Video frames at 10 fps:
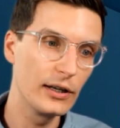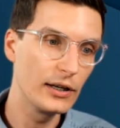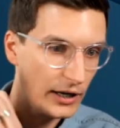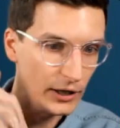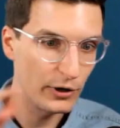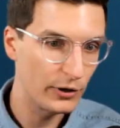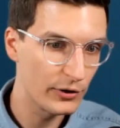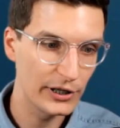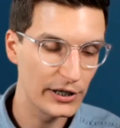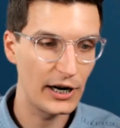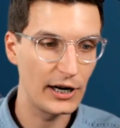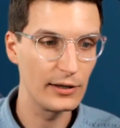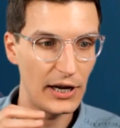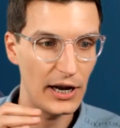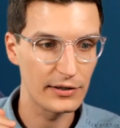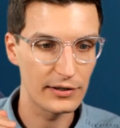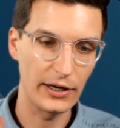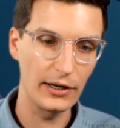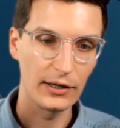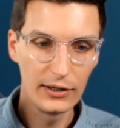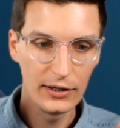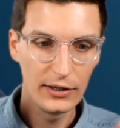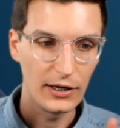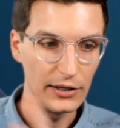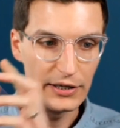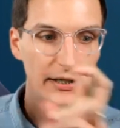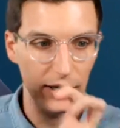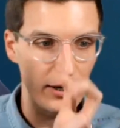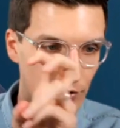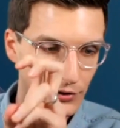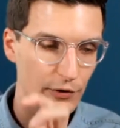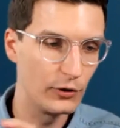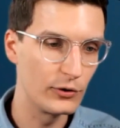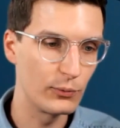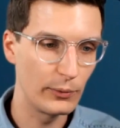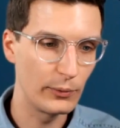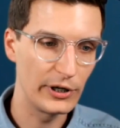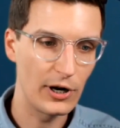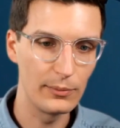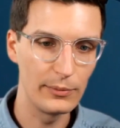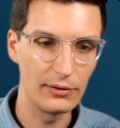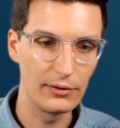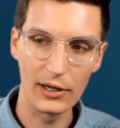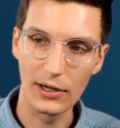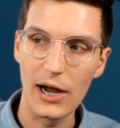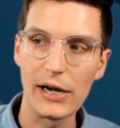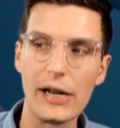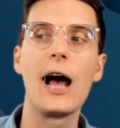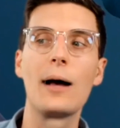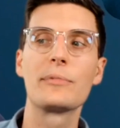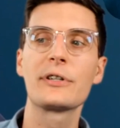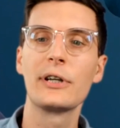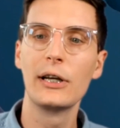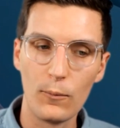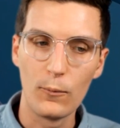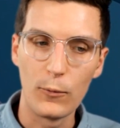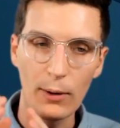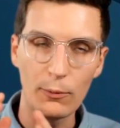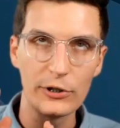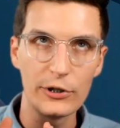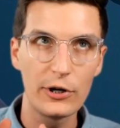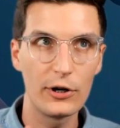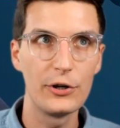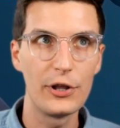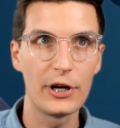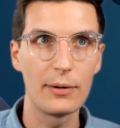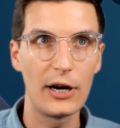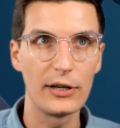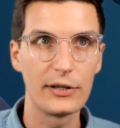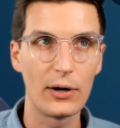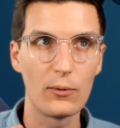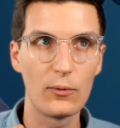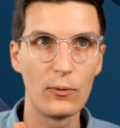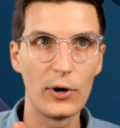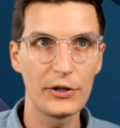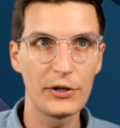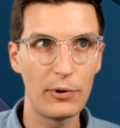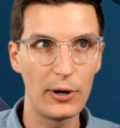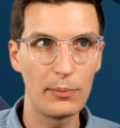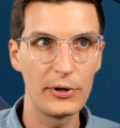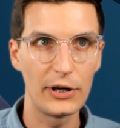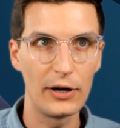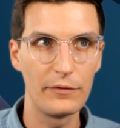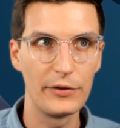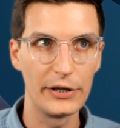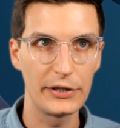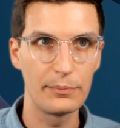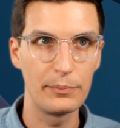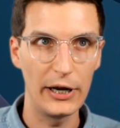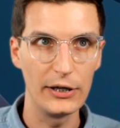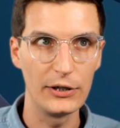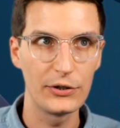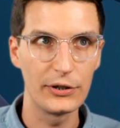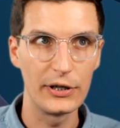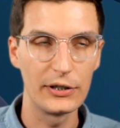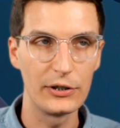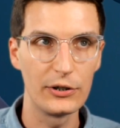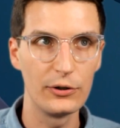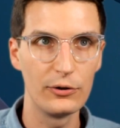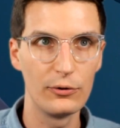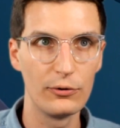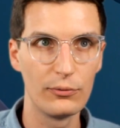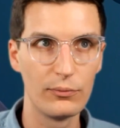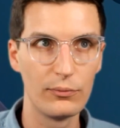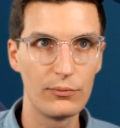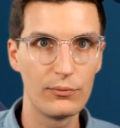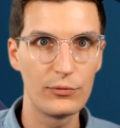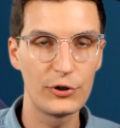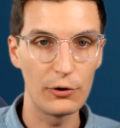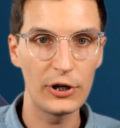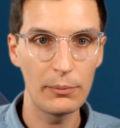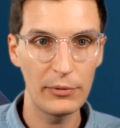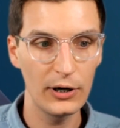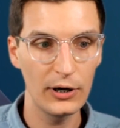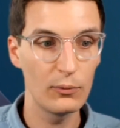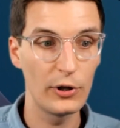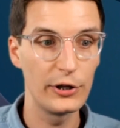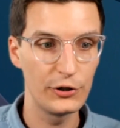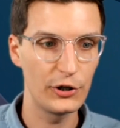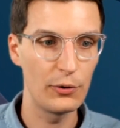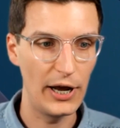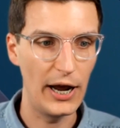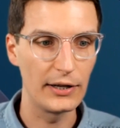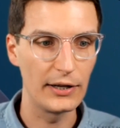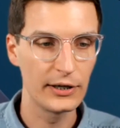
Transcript: each one of those list items has like a details view is what we call them in Glide apps. What I would encourage you to think about is like, what is the purpose of this page? Is it to show something? Well, then show that.